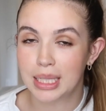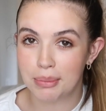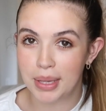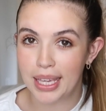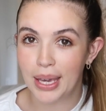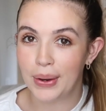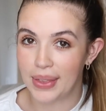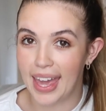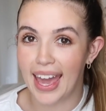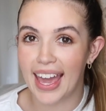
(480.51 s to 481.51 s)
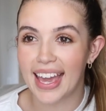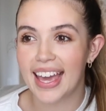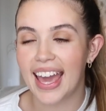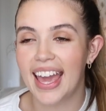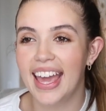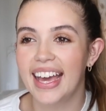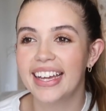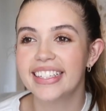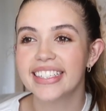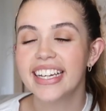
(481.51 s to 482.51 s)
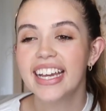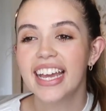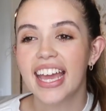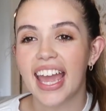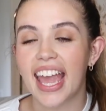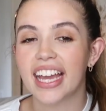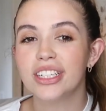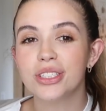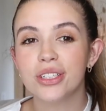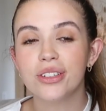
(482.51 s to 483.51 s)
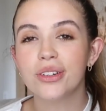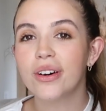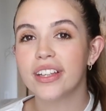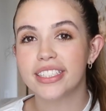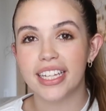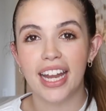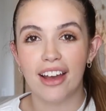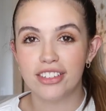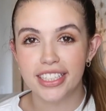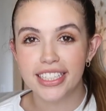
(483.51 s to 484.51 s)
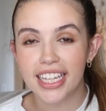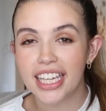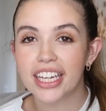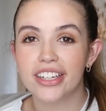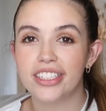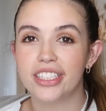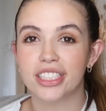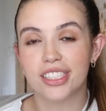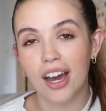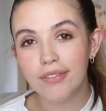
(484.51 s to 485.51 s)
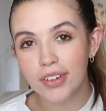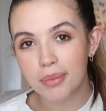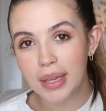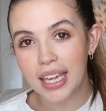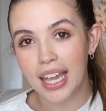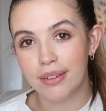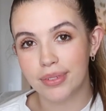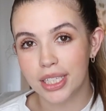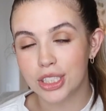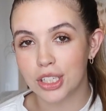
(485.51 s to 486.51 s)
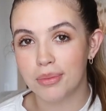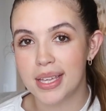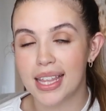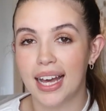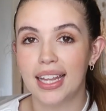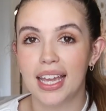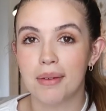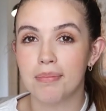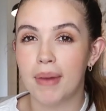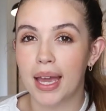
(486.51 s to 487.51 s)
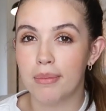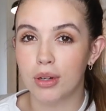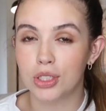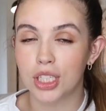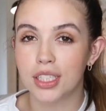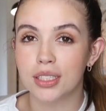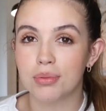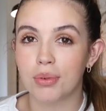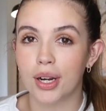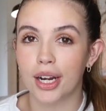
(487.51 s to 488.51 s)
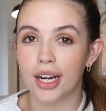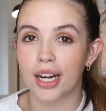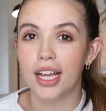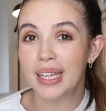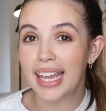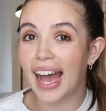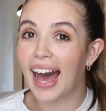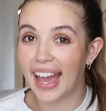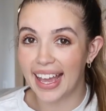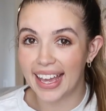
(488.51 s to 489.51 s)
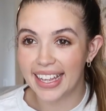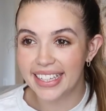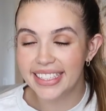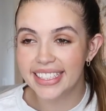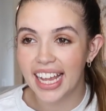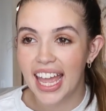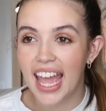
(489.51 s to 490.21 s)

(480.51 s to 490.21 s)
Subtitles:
to be okay? And Andrew did everything that he could to just comfort me and reassure me that, like, my emotions were really heightened.